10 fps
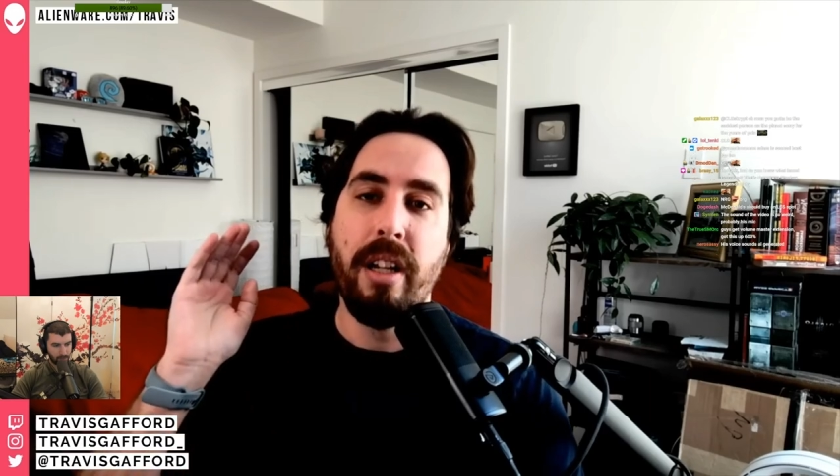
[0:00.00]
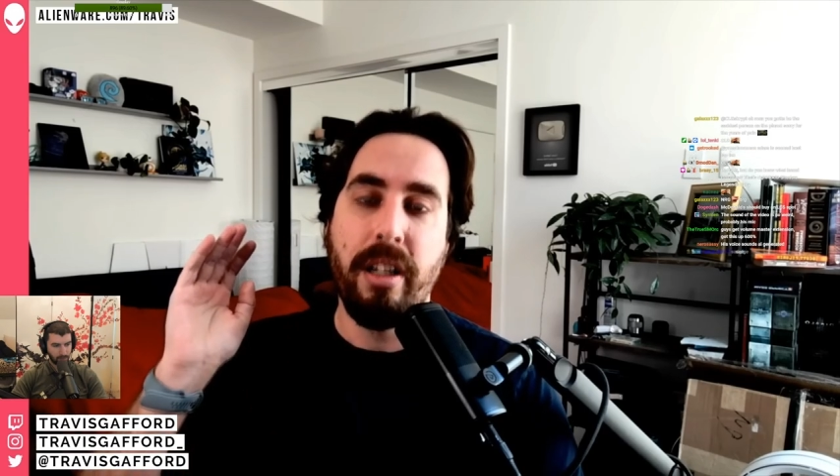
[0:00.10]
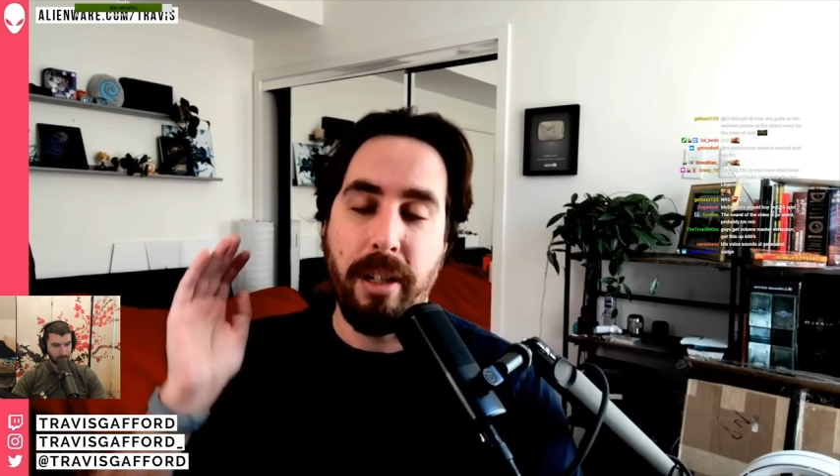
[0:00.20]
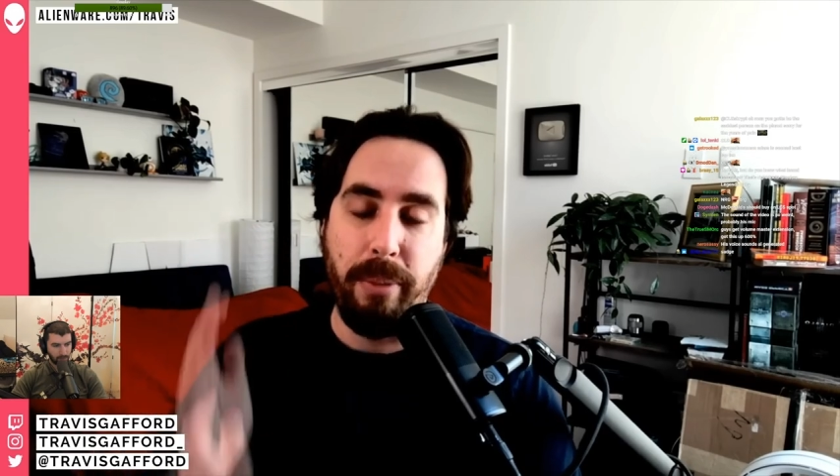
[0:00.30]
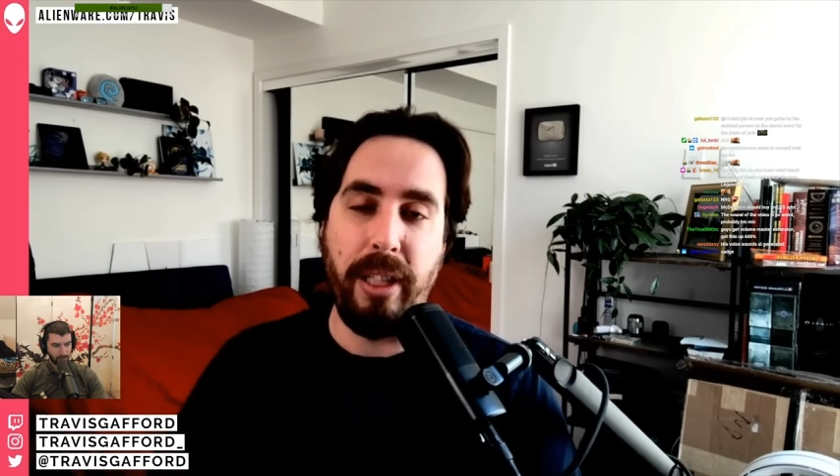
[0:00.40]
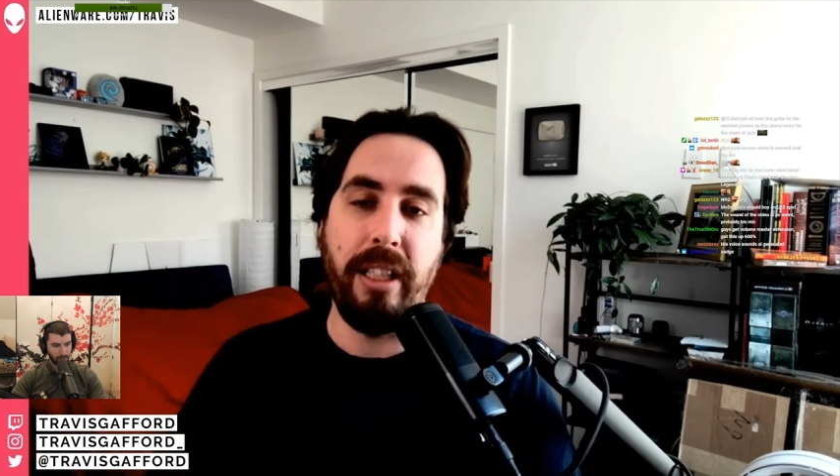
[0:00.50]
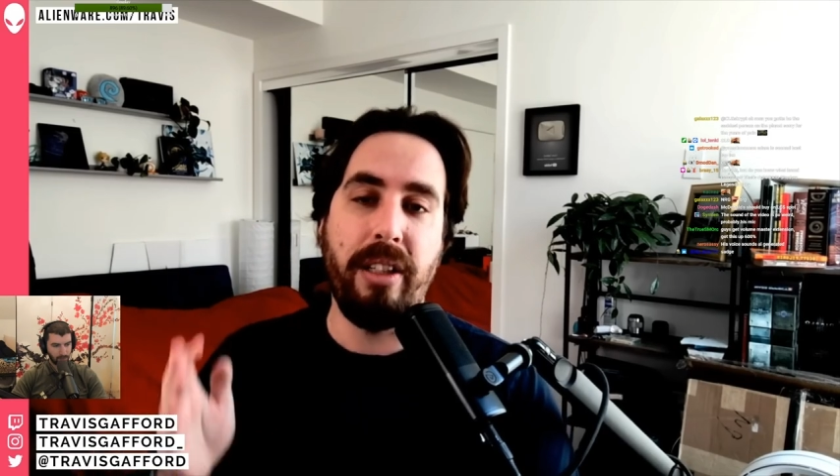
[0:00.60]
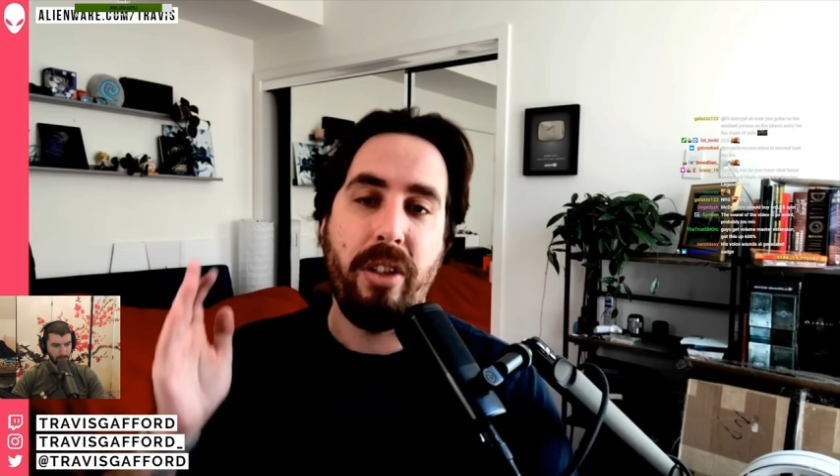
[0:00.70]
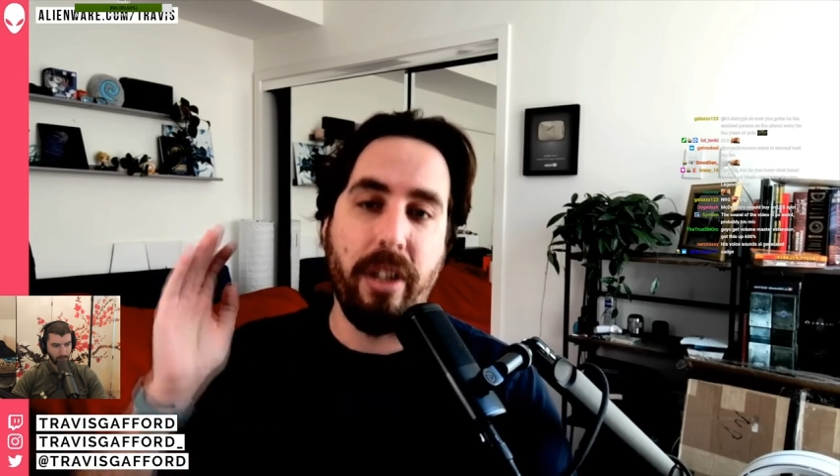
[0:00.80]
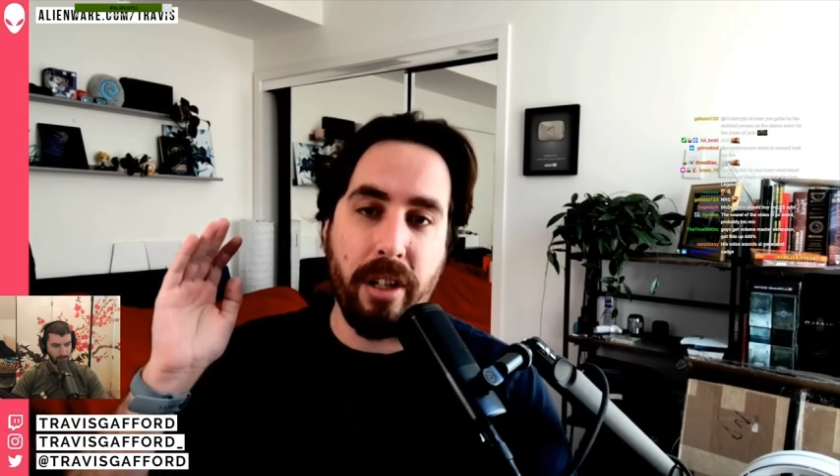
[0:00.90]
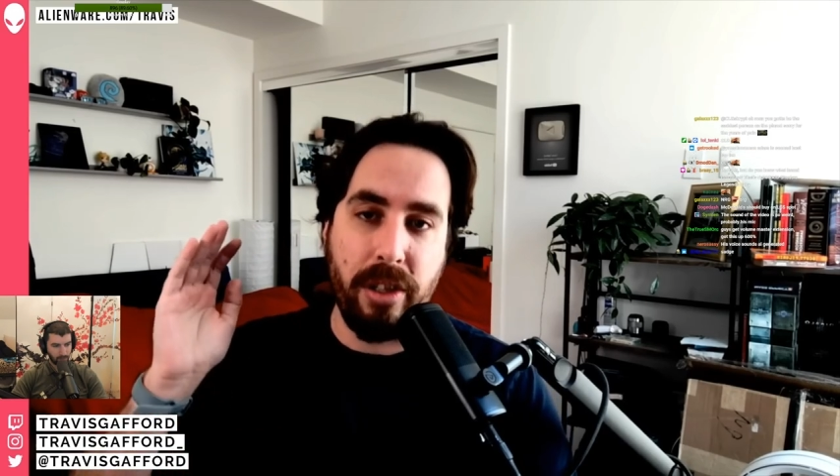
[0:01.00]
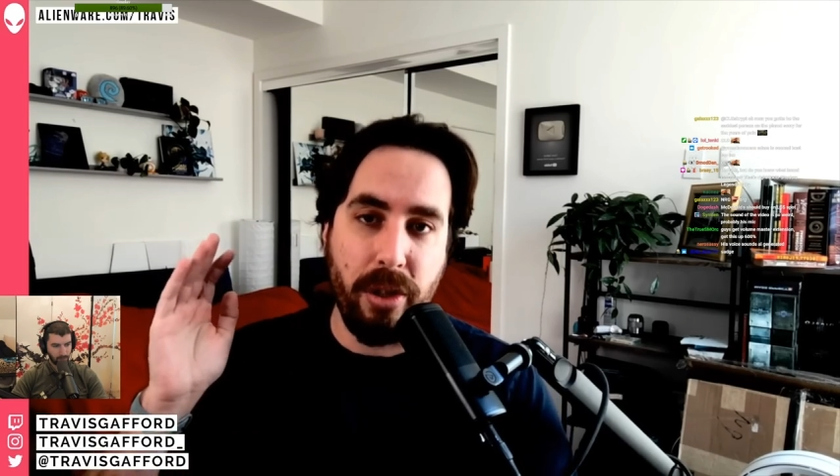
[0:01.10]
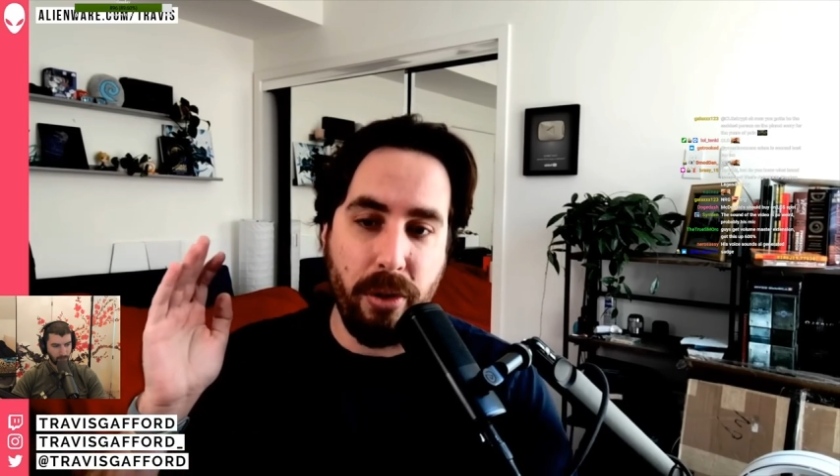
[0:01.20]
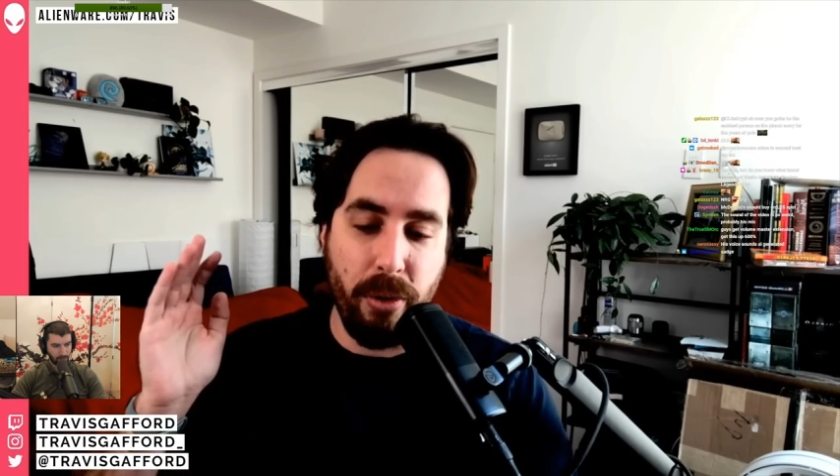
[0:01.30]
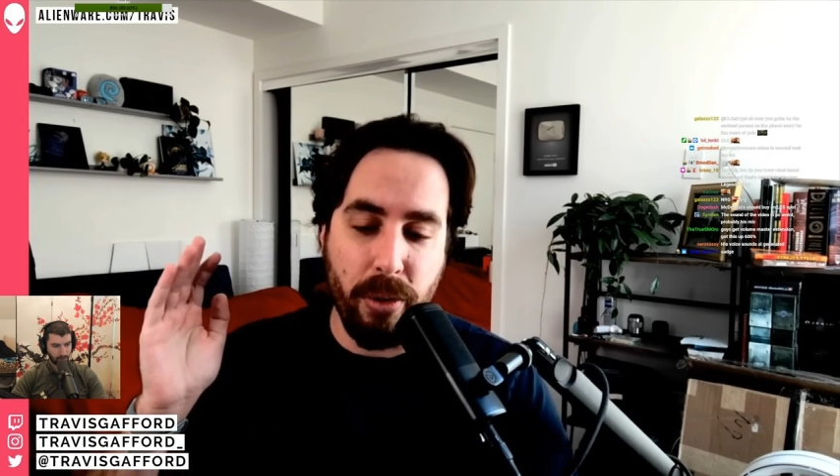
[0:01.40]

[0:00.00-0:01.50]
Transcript: completely clear to